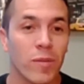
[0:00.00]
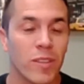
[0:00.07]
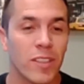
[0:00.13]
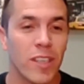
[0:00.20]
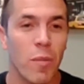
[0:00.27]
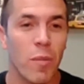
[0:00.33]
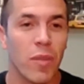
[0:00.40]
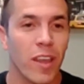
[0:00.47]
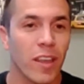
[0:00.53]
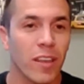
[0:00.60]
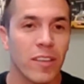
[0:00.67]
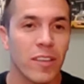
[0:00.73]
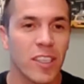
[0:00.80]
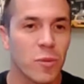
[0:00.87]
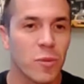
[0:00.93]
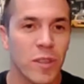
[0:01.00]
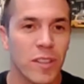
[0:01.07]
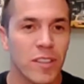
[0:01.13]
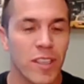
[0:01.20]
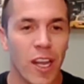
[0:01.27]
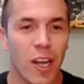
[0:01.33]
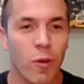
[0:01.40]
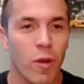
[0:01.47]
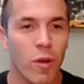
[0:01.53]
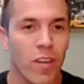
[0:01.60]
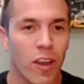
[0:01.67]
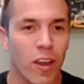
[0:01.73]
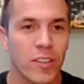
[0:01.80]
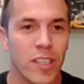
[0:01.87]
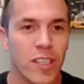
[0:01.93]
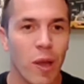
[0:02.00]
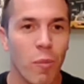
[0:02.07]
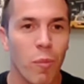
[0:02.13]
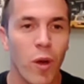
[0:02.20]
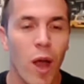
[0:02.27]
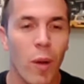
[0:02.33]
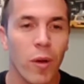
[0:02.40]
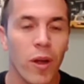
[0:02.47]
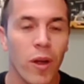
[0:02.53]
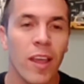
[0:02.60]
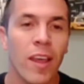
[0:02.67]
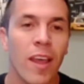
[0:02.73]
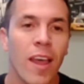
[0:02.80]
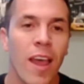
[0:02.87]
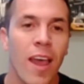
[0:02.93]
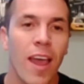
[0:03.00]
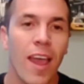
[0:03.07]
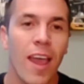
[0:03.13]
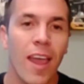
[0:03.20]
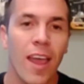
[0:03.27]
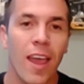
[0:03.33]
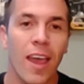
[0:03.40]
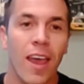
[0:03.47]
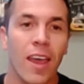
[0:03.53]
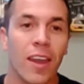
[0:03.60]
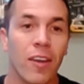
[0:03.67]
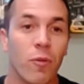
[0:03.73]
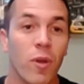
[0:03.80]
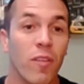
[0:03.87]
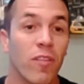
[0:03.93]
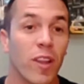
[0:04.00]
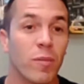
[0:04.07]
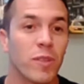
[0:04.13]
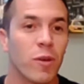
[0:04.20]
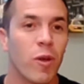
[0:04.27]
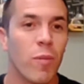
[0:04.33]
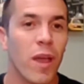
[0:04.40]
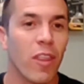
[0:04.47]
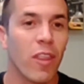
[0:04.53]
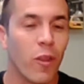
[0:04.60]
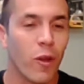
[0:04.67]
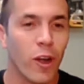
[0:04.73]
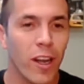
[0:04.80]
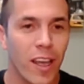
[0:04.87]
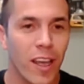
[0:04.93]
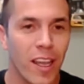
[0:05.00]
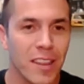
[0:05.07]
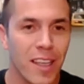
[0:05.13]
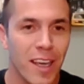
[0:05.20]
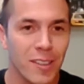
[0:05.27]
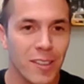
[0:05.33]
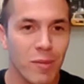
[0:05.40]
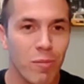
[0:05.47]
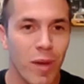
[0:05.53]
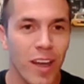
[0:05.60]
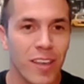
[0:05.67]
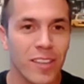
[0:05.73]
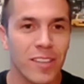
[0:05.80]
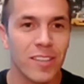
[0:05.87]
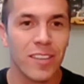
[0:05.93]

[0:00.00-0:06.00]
Same thing. 6 months later, we found our second property and we flipped it. We made 39,000 bucks.